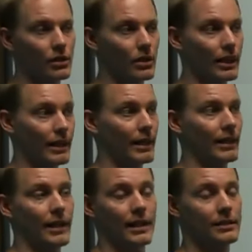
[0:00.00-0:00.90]
So like
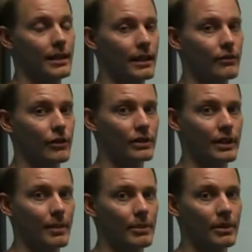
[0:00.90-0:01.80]
a S10, for
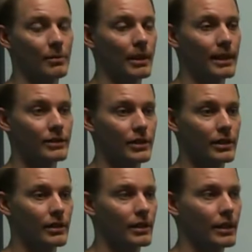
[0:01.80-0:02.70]
example, a
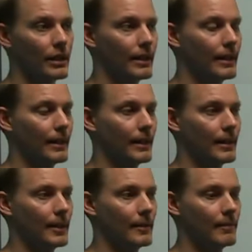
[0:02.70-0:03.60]
Blazer,
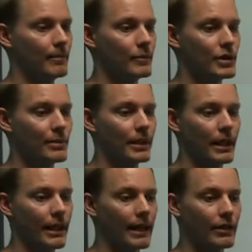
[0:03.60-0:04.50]
um,
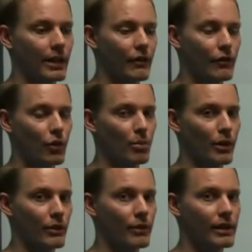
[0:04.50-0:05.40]
something like that could have a
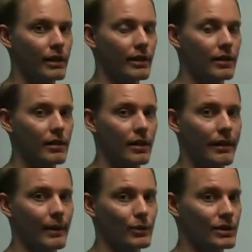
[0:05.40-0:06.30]
4.3 liter
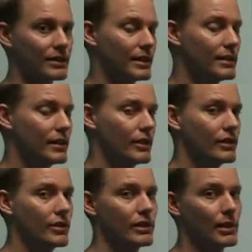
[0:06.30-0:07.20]
that was a Z
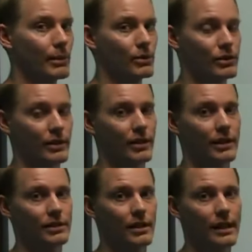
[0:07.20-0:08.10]
series or a W
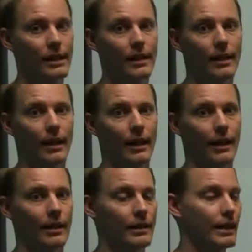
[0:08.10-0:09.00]
series.
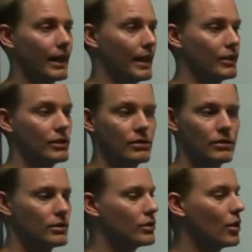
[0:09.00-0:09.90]
And they had
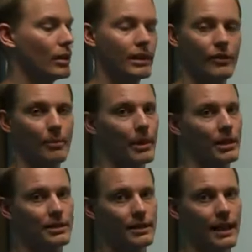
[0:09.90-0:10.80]
totally different
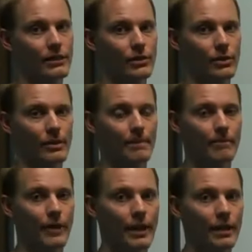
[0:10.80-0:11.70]
parts attached to them.